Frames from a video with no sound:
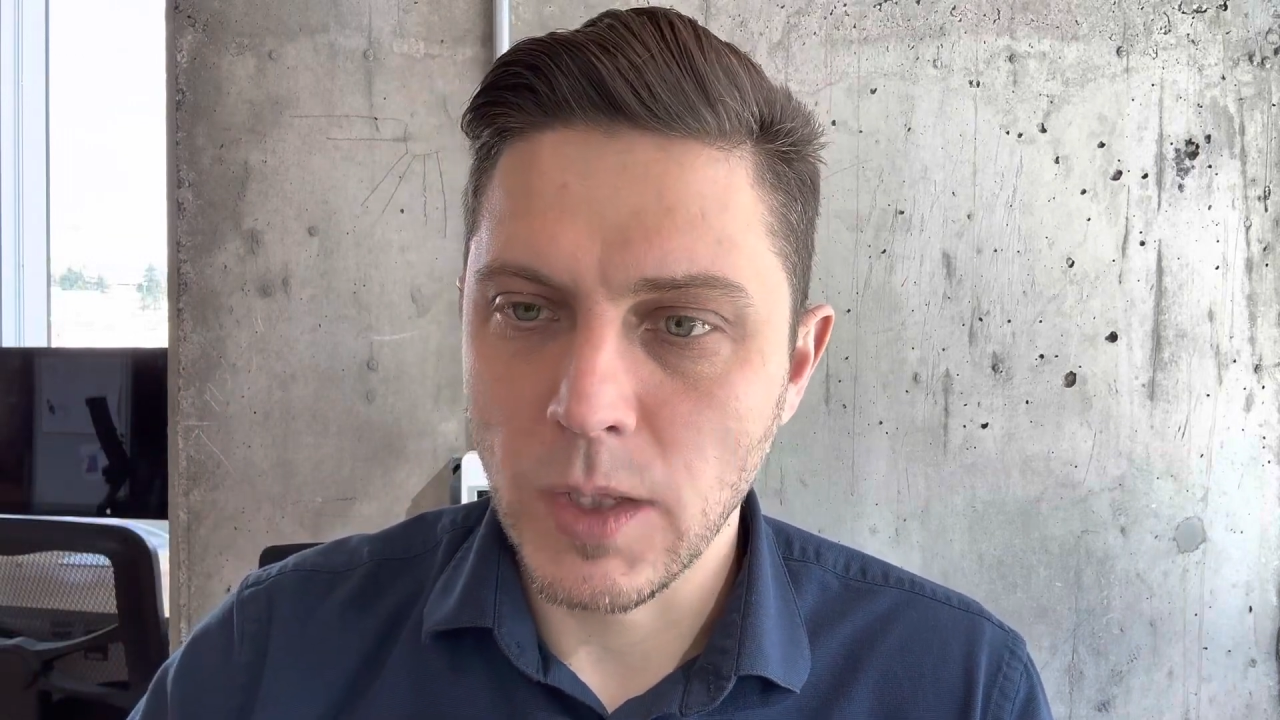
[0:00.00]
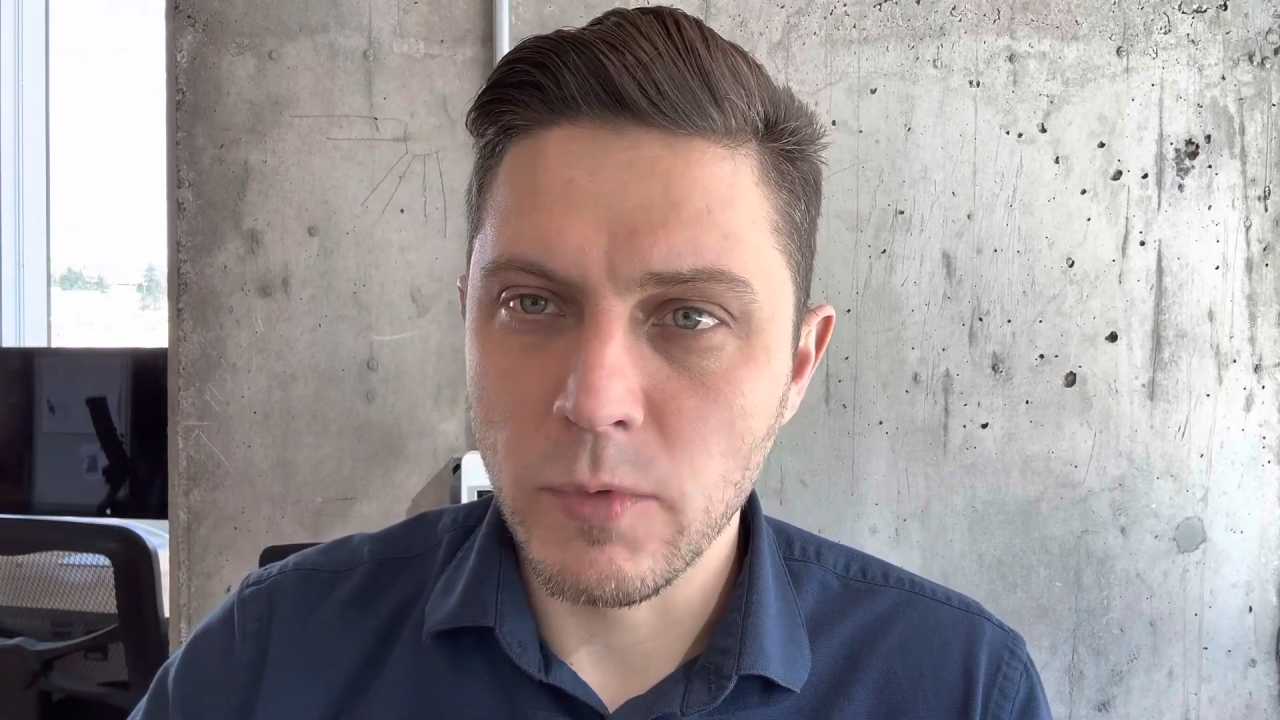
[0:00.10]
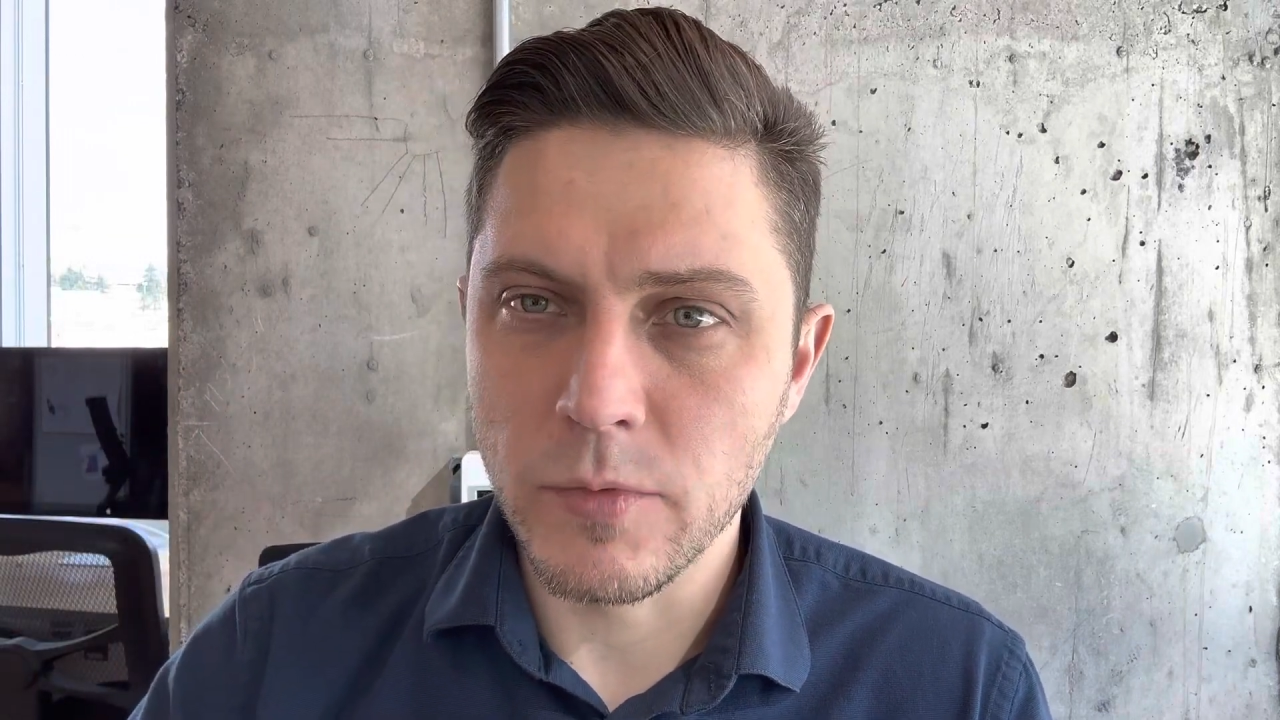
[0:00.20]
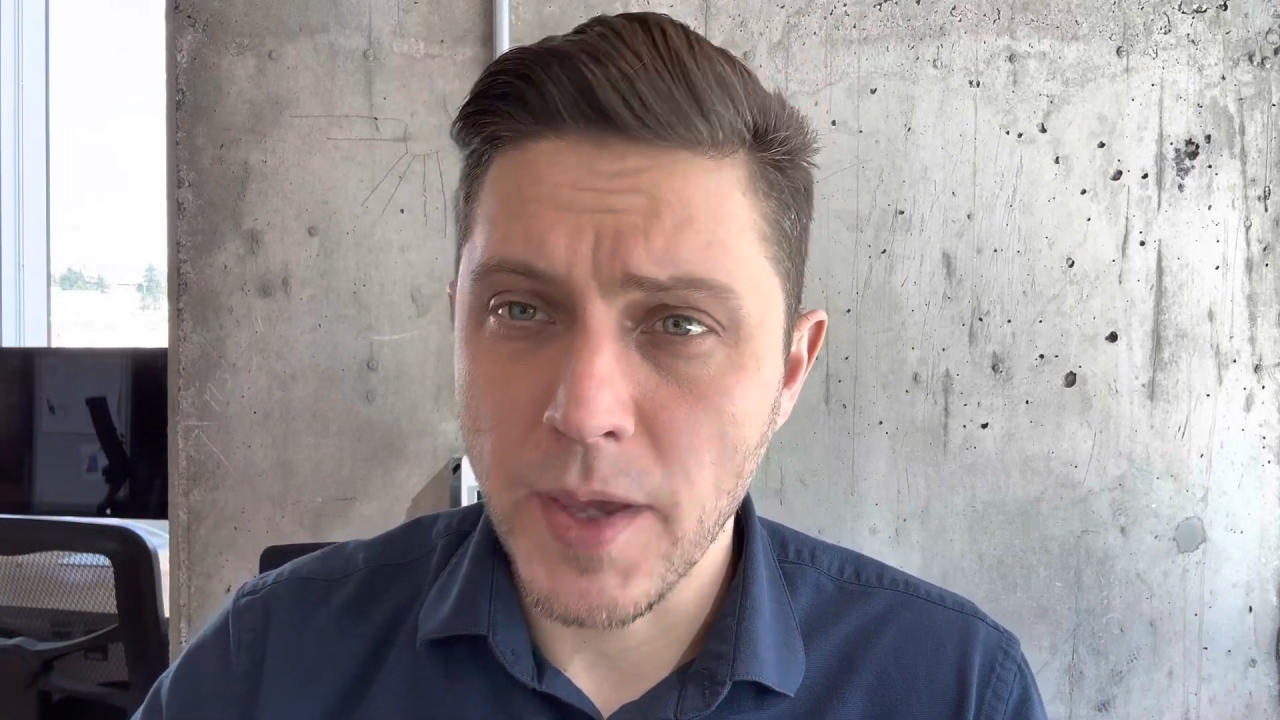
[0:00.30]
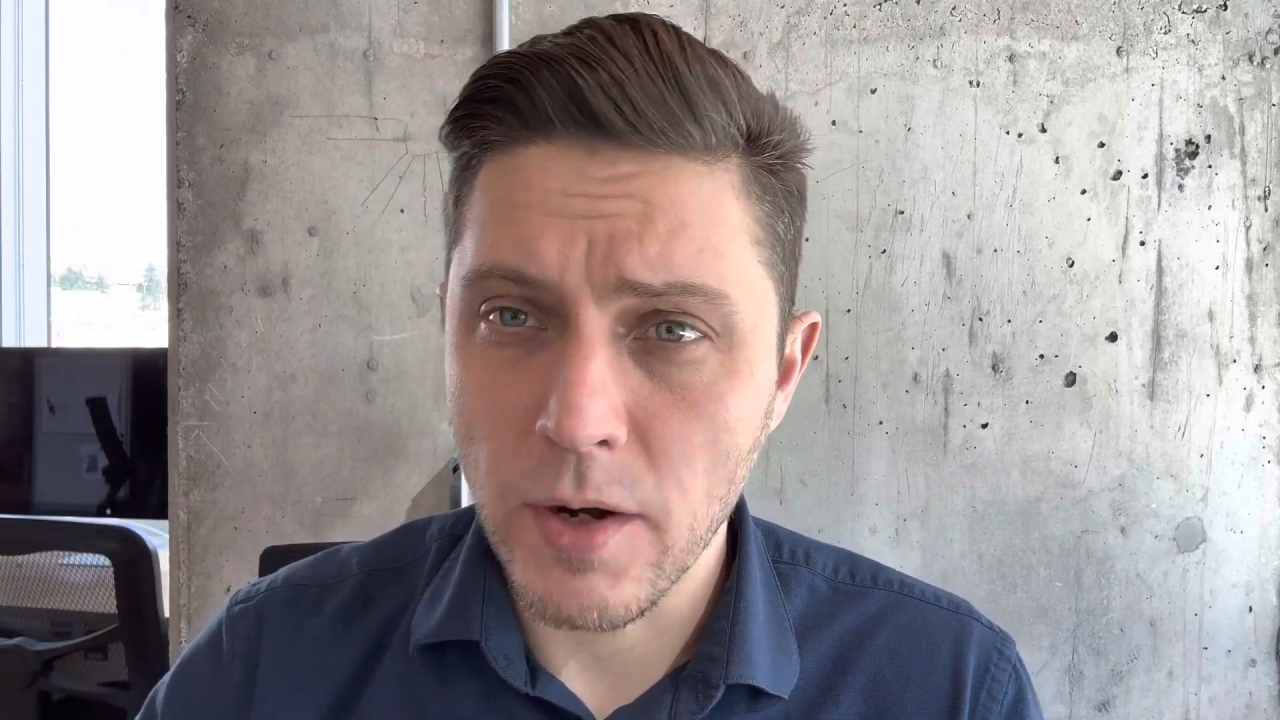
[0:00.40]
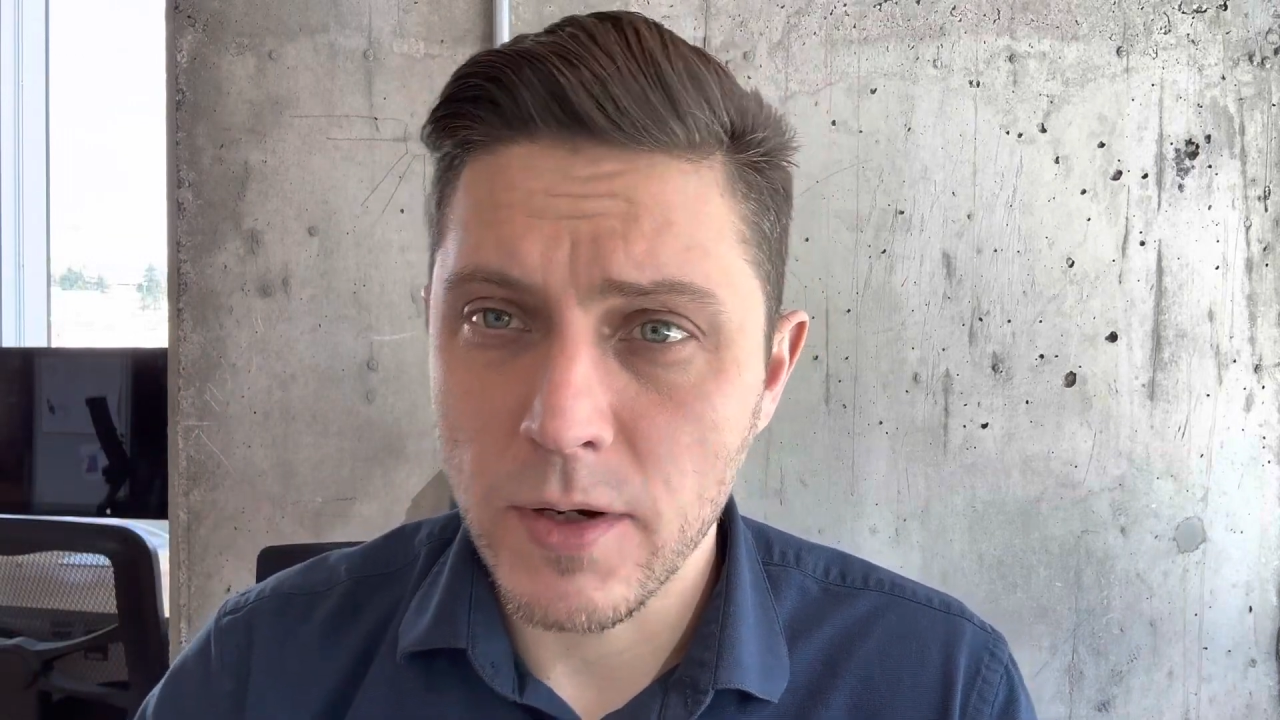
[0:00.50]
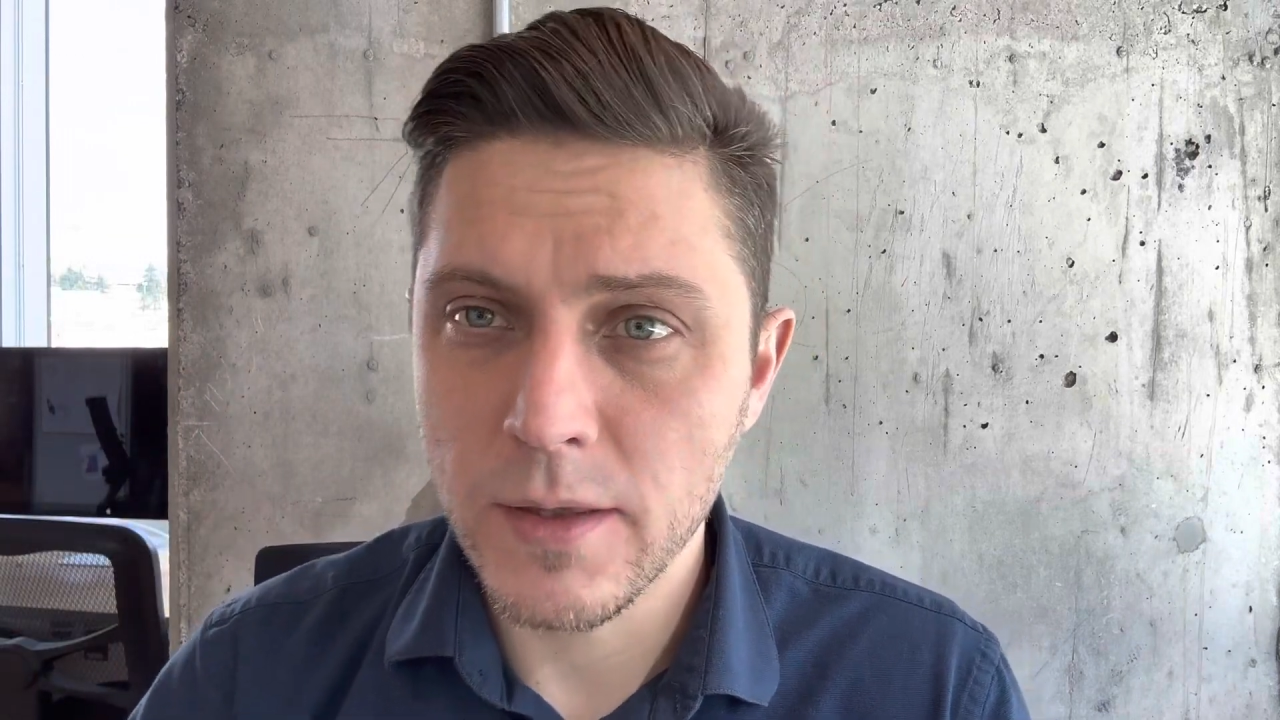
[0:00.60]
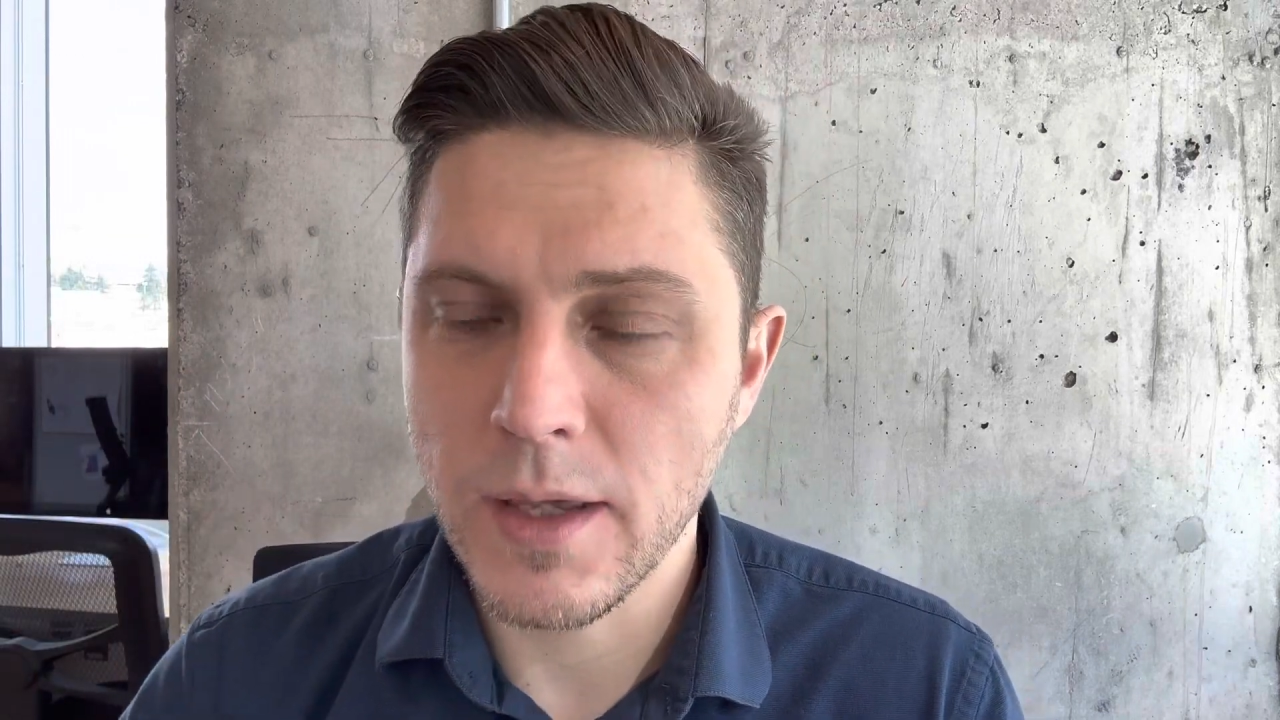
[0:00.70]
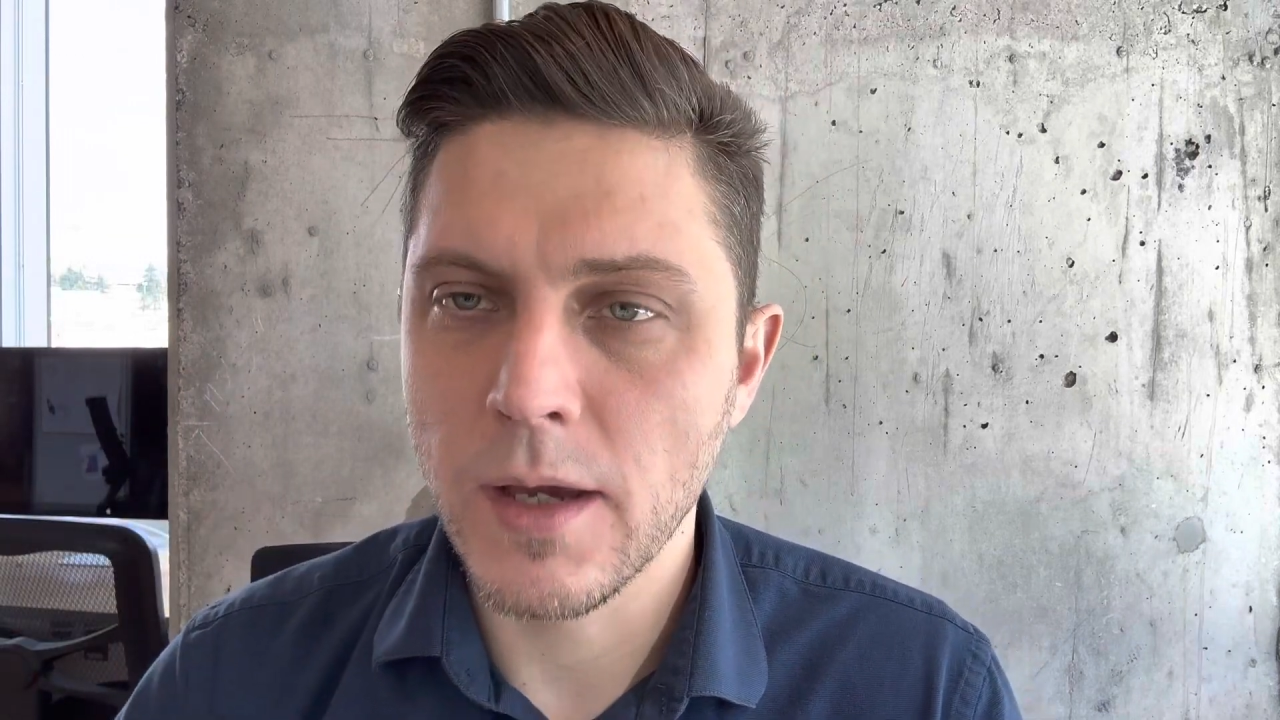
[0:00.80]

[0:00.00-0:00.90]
repairing